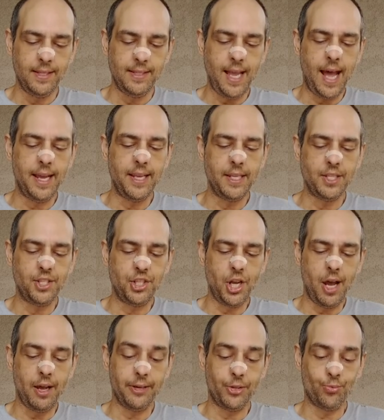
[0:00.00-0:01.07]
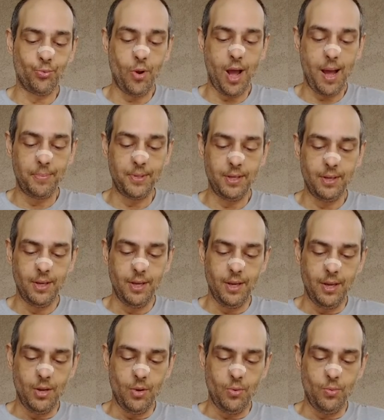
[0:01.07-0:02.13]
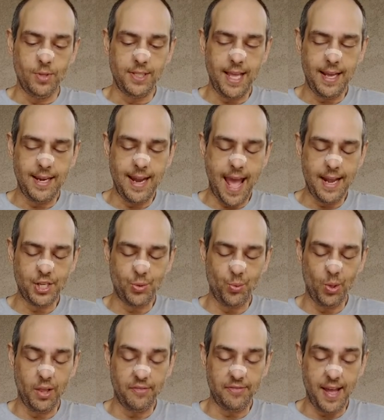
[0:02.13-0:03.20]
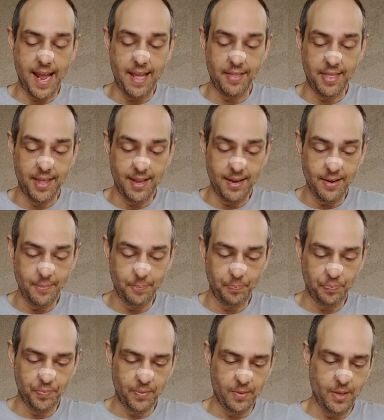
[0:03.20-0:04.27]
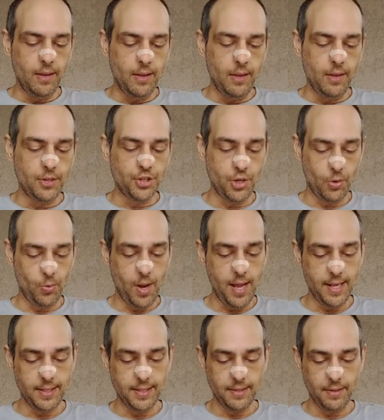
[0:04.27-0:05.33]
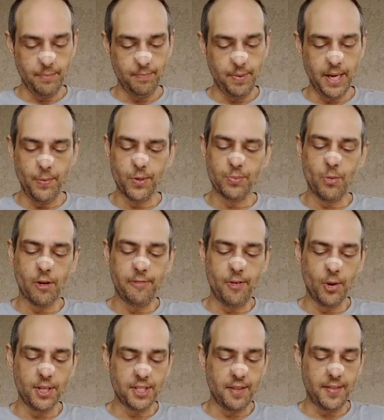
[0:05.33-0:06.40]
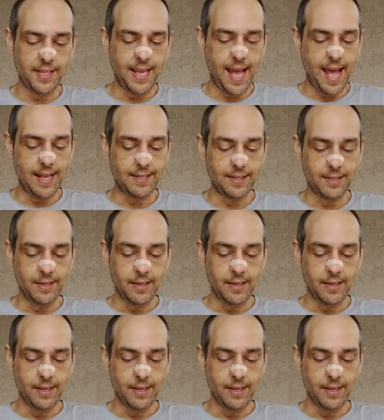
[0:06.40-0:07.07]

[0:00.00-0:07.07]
Taya's jaw dropped. Was that an actual Leviathan? Sure was, but he was more focused on the task.